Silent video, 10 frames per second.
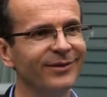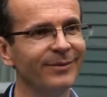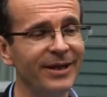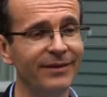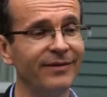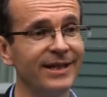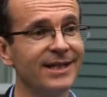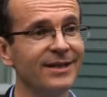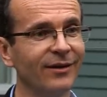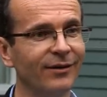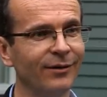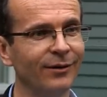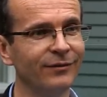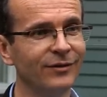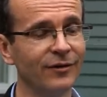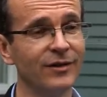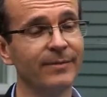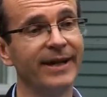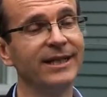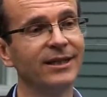the benefits of
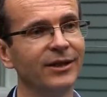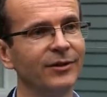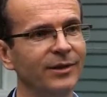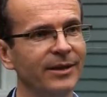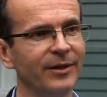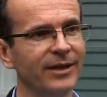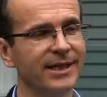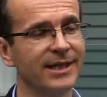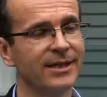tourism into local communities,